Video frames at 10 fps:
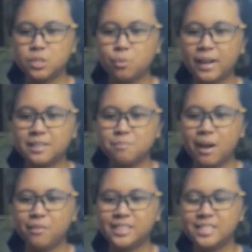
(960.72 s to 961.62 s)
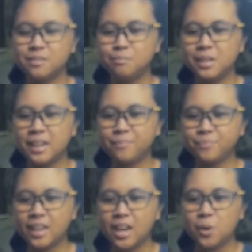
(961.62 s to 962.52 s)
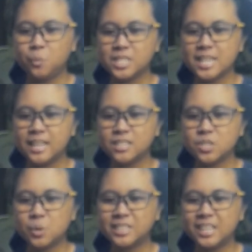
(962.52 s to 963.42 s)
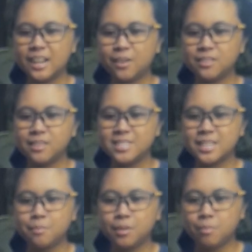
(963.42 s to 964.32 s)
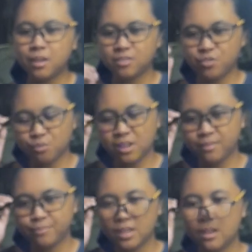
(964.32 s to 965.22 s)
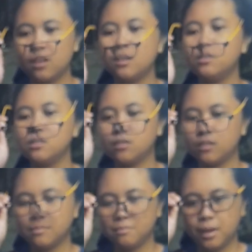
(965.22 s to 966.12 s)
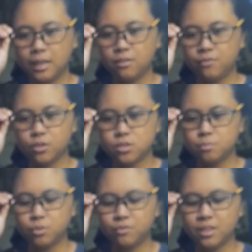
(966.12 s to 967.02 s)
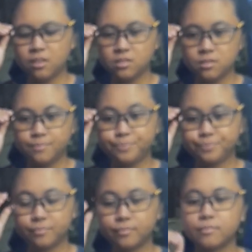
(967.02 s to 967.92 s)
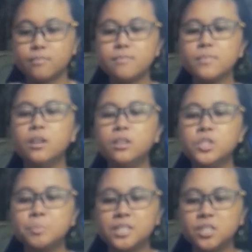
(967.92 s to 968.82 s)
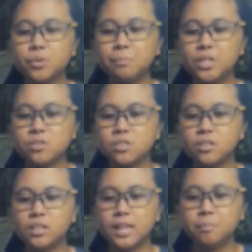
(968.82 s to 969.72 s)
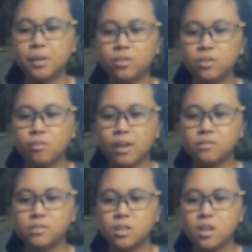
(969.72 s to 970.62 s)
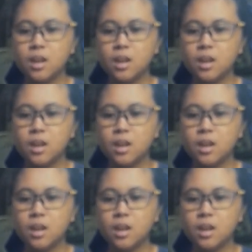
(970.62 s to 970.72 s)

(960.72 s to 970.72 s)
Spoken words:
I was quite embarrassed. Begin. Once again, Sokka declared. This time it began for real. Gazorl made the first move and thus a large magic formation suddenly appeared on the ground.